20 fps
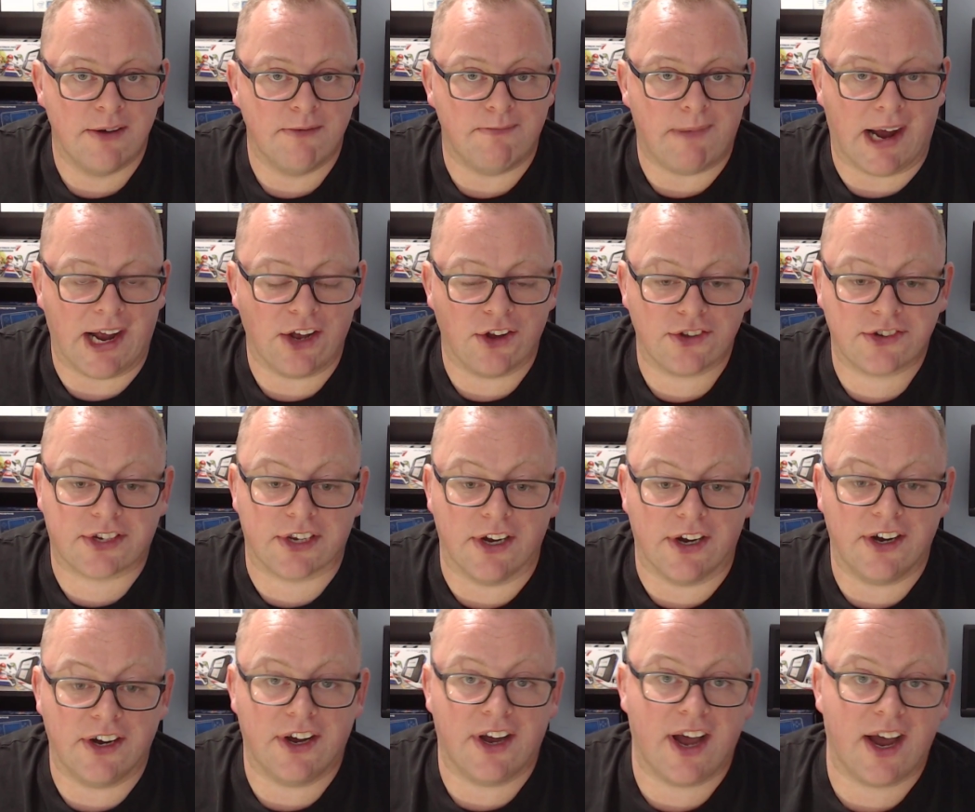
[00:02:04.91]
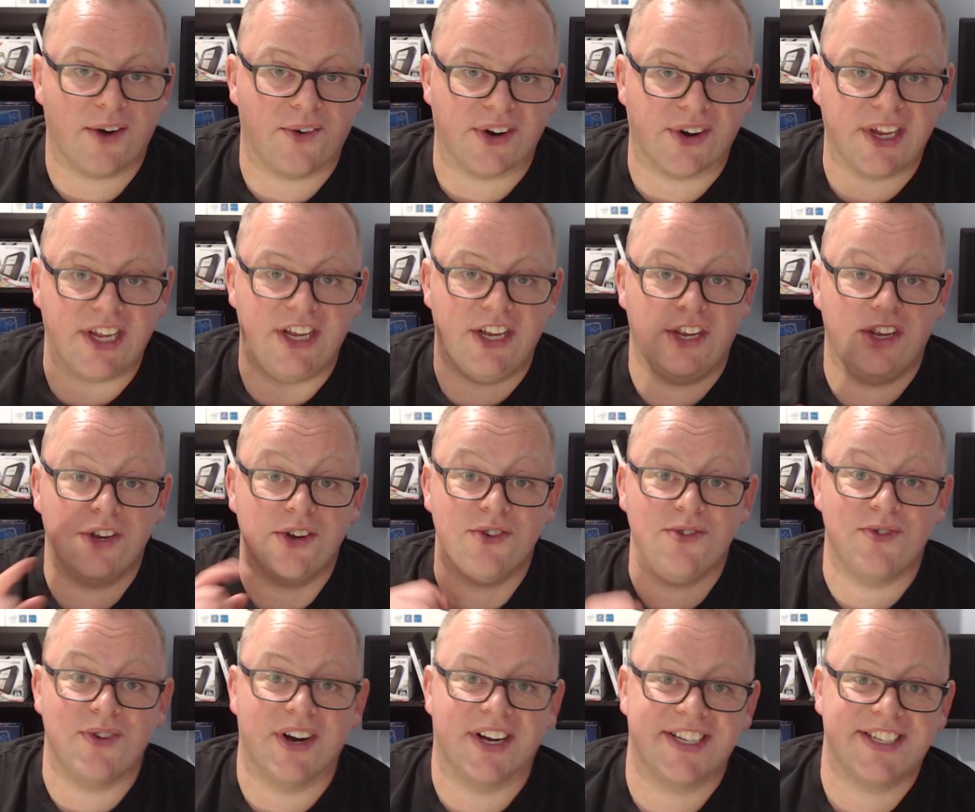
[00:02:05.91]
But I want
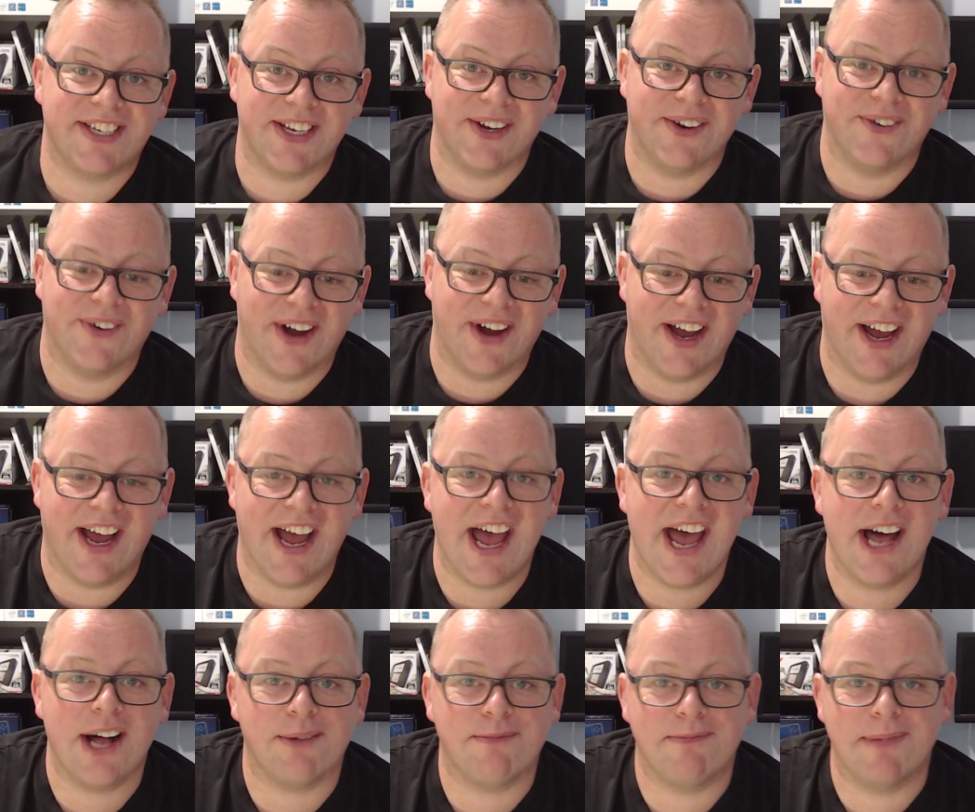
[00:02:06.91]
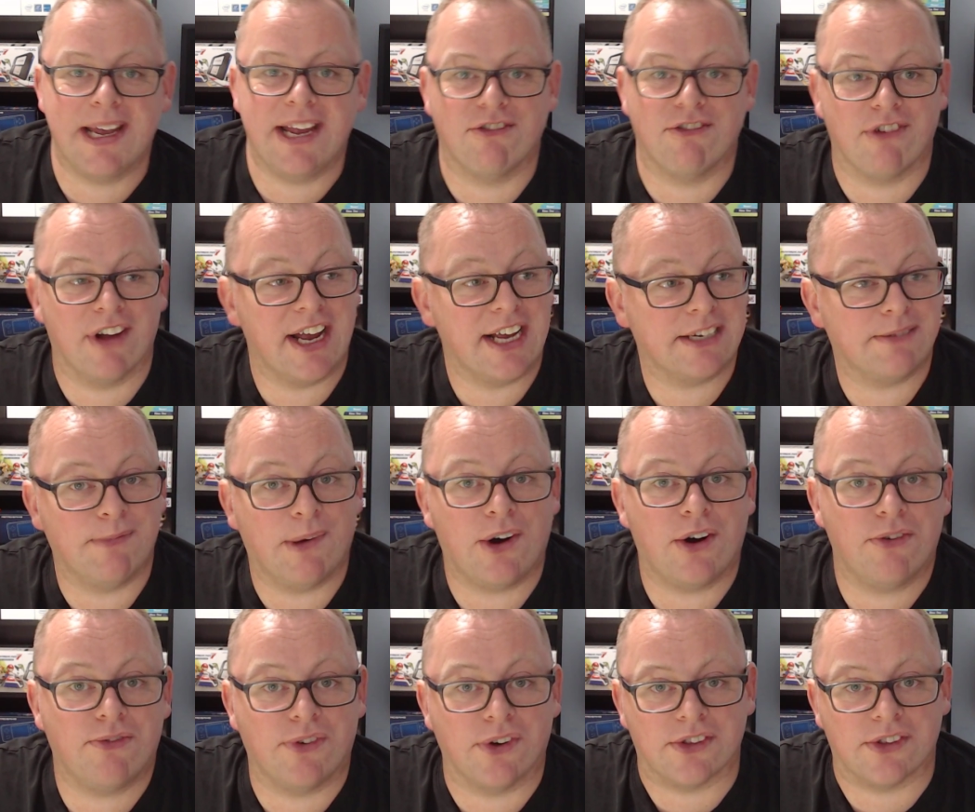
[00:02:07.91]
you to help me raise more
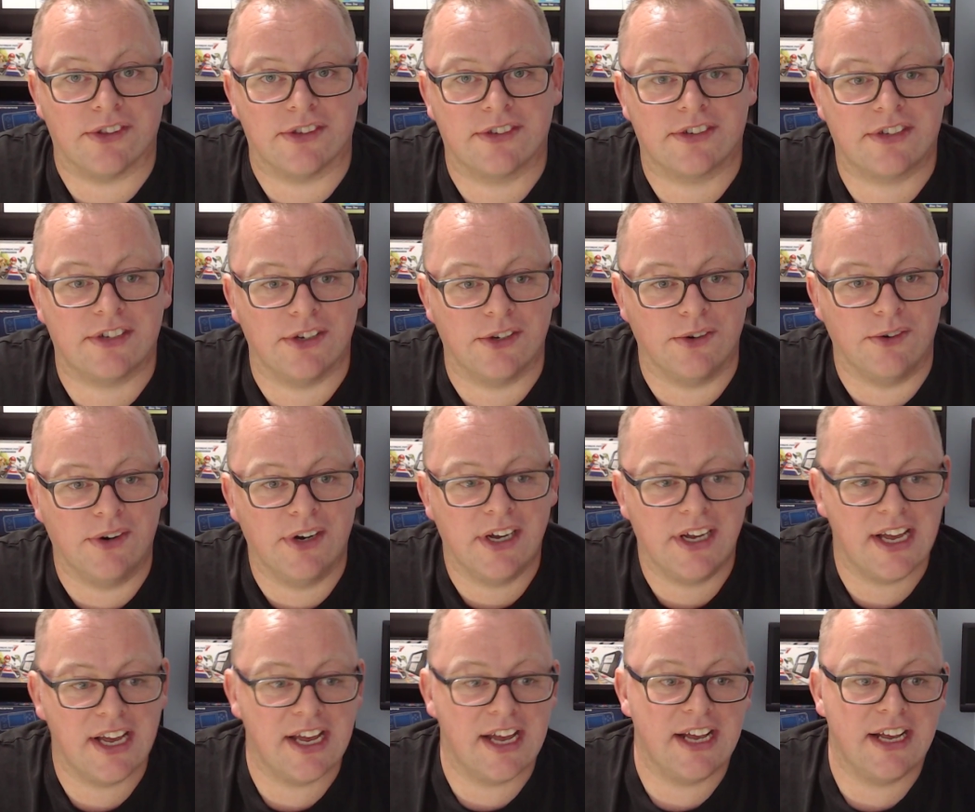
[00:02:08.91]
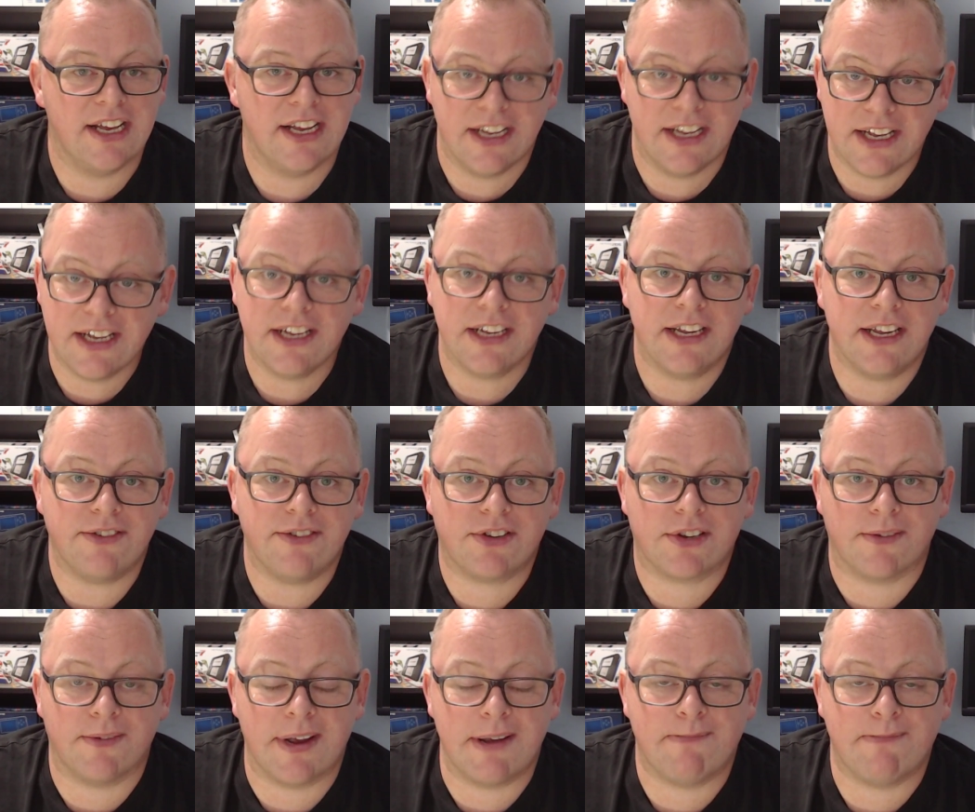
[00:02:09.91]
funds to give
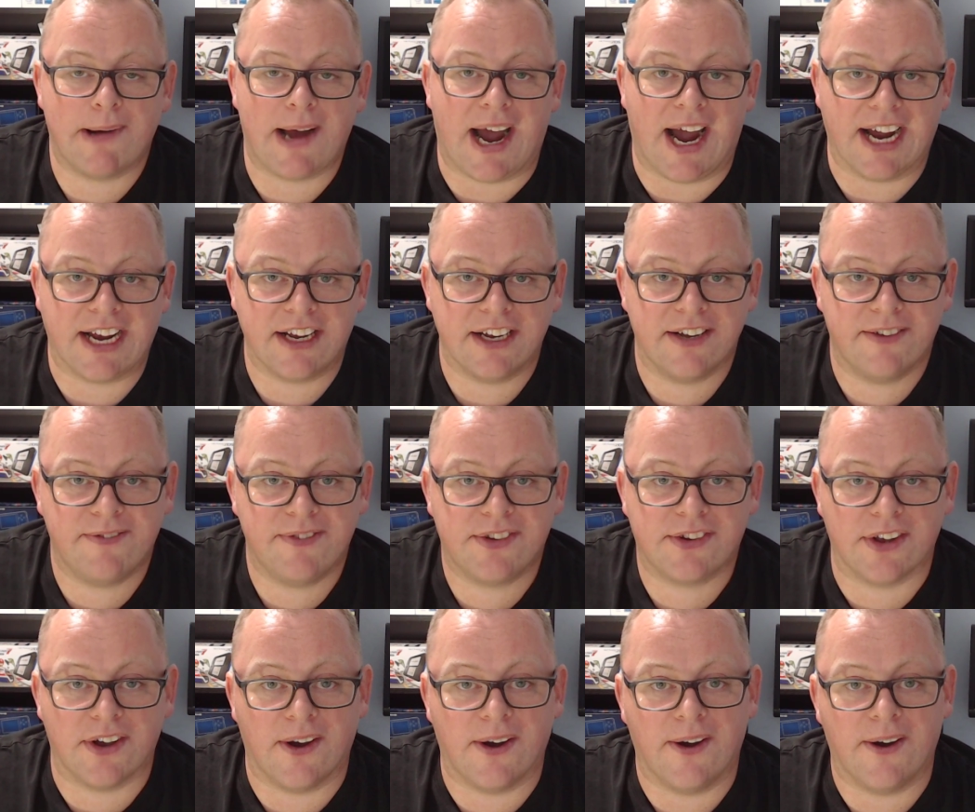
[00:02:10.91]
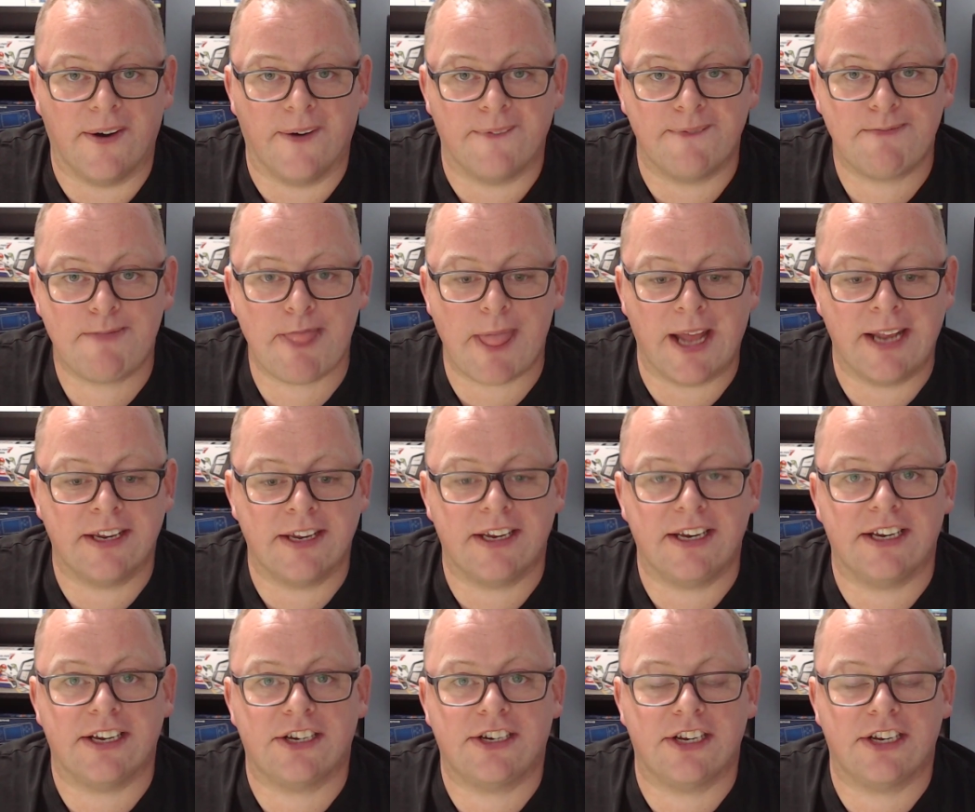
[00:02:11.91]
something back. So in
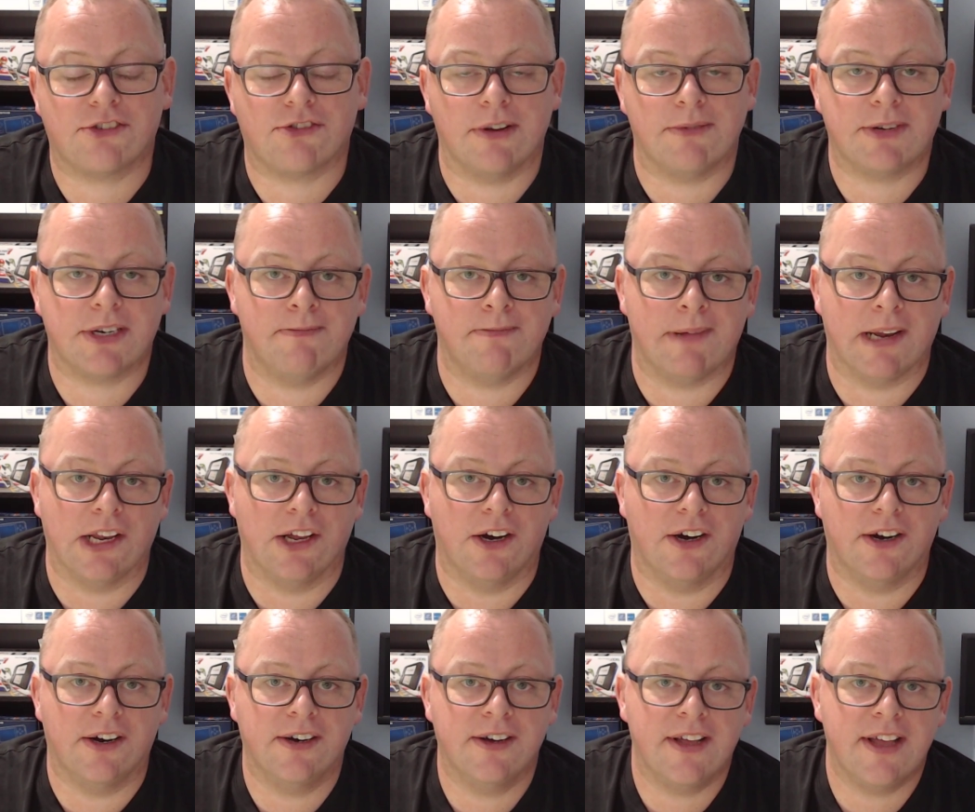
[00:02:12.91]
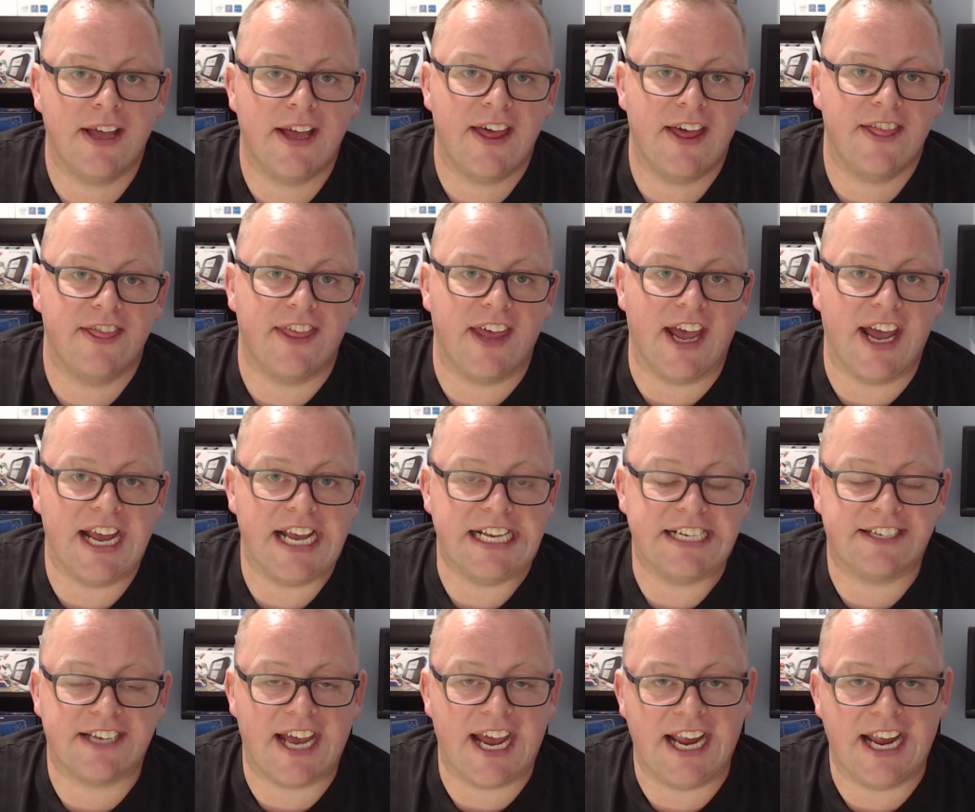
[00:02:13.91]
the description below there
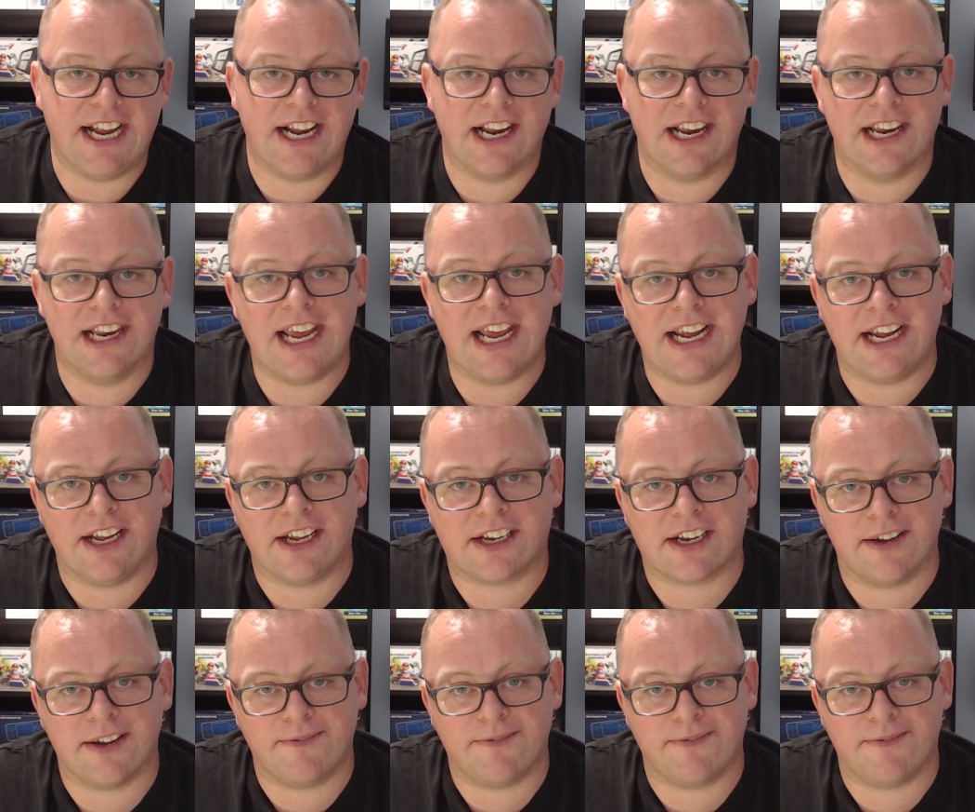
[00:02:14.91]
is a link